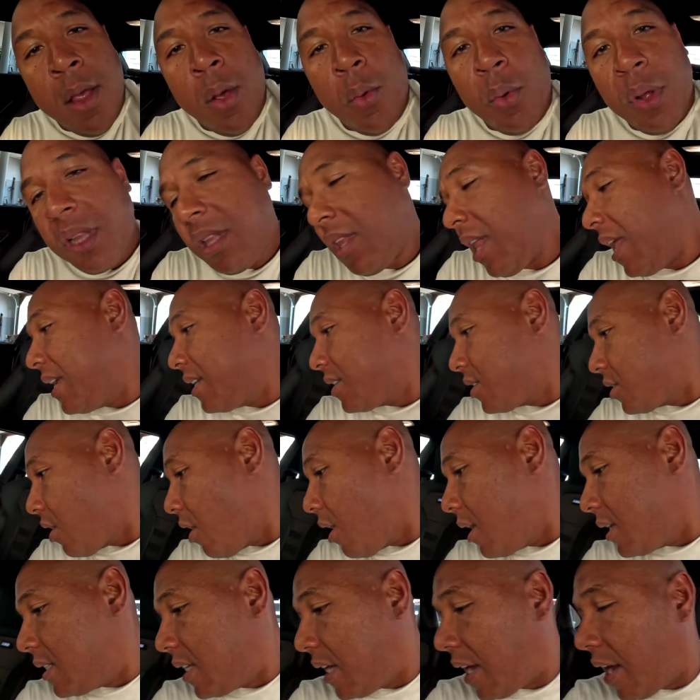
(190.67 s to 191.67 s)
when things
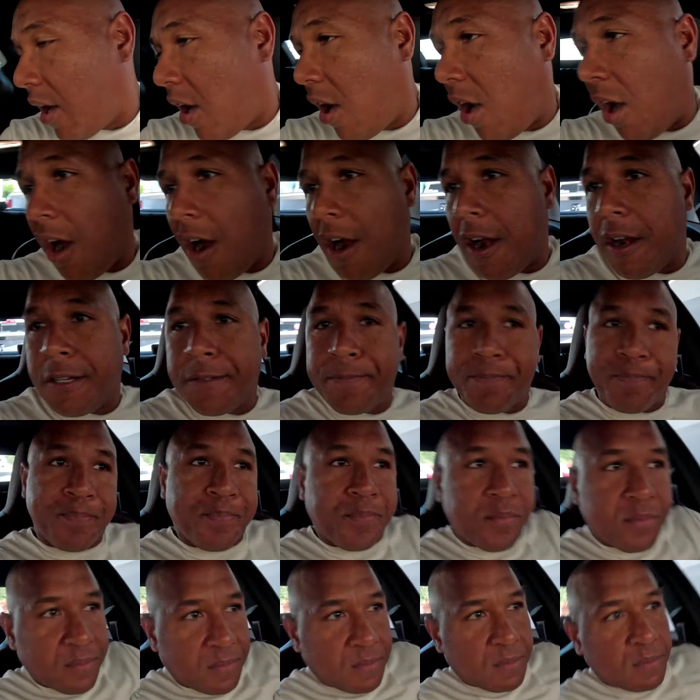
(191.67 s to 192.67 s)
started to get hard,
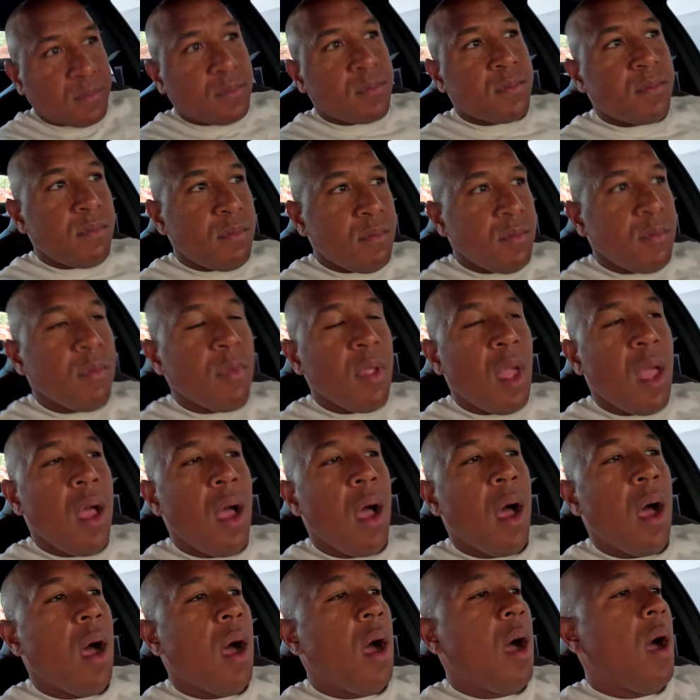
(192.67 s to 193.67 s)

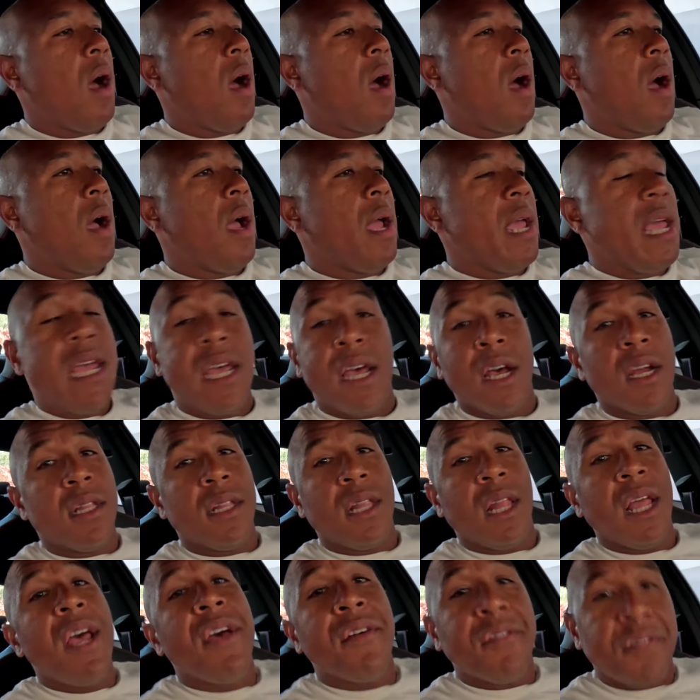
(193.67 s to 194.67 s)
uh, he
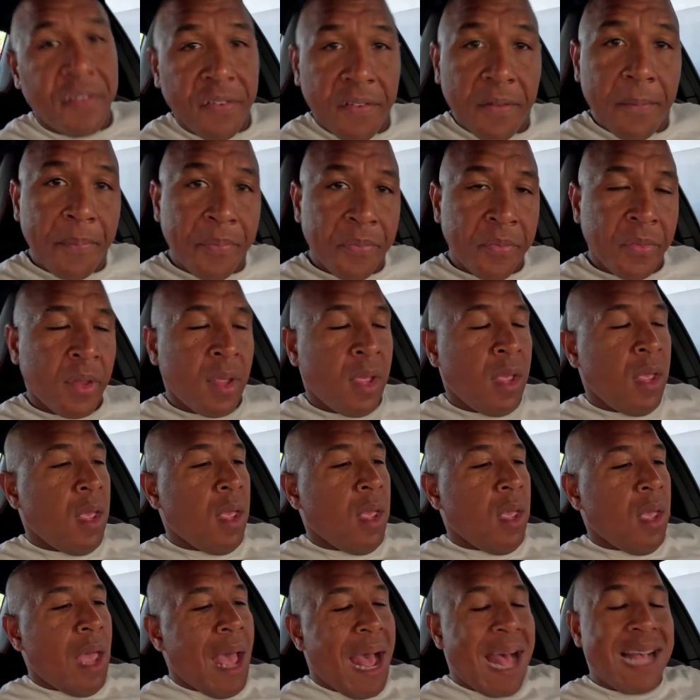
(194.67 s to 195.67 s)
couldn't live.
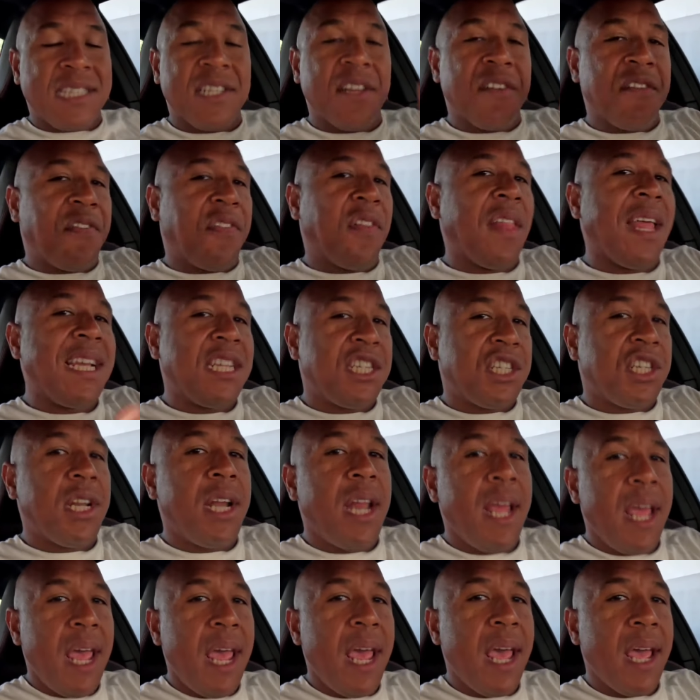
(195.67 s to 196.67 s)
As
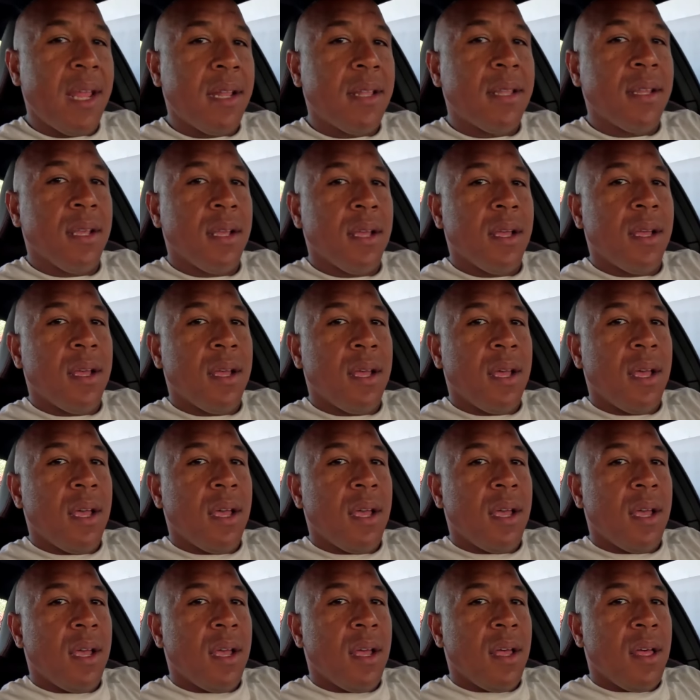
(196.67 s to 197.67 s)
inflation hit,
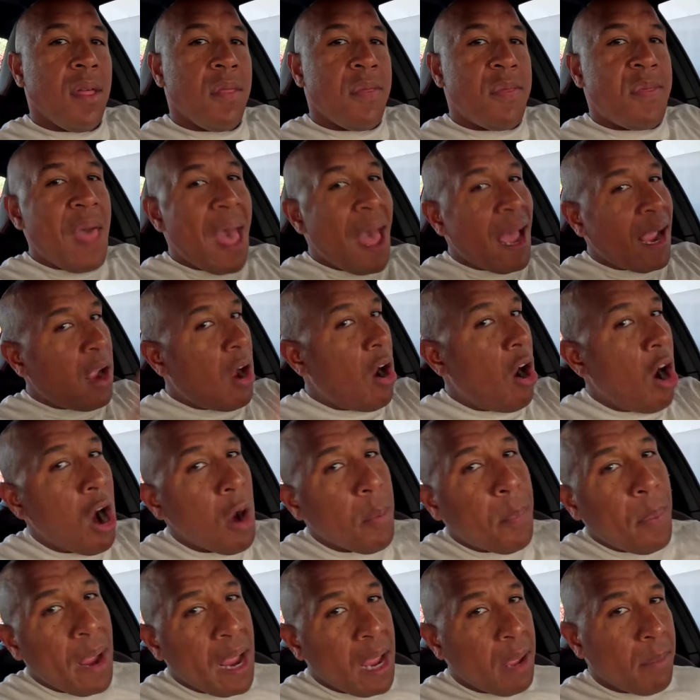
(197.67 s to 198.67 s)
that
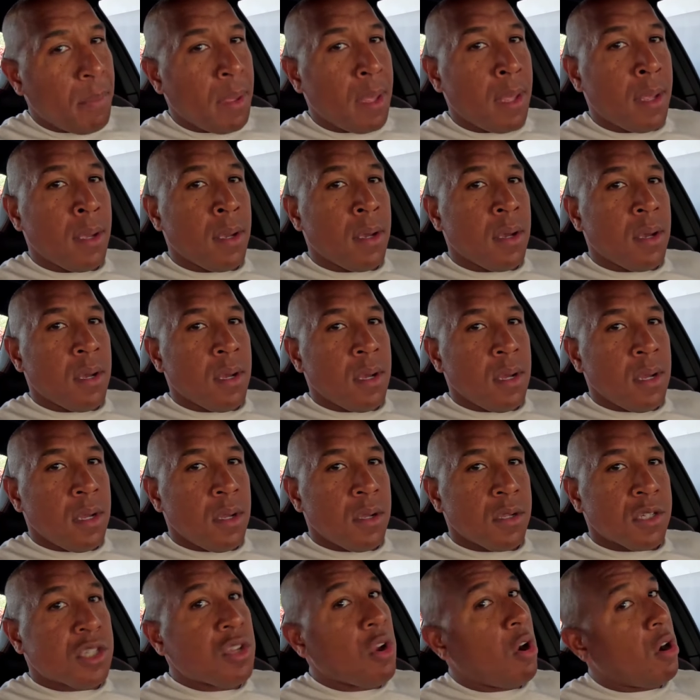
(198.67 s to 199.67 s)
car payment
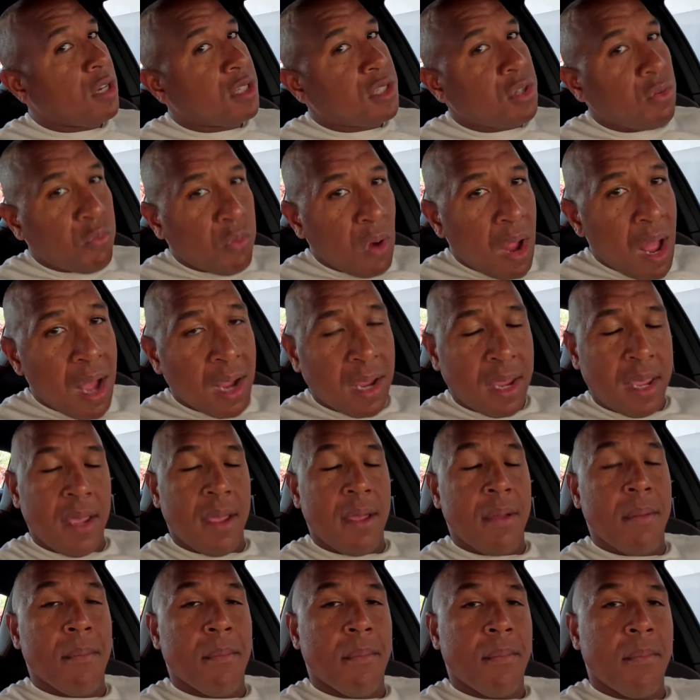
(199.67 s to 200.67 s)
started to rock
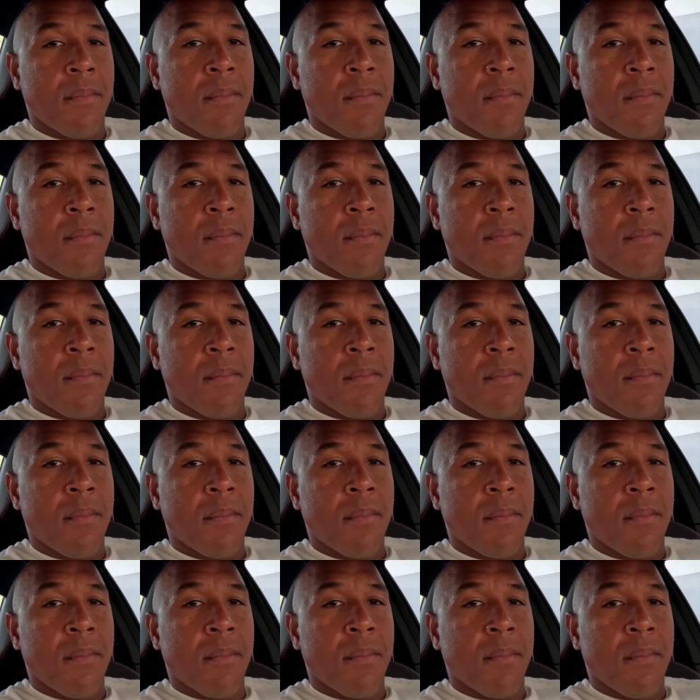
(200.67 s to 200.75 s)
him.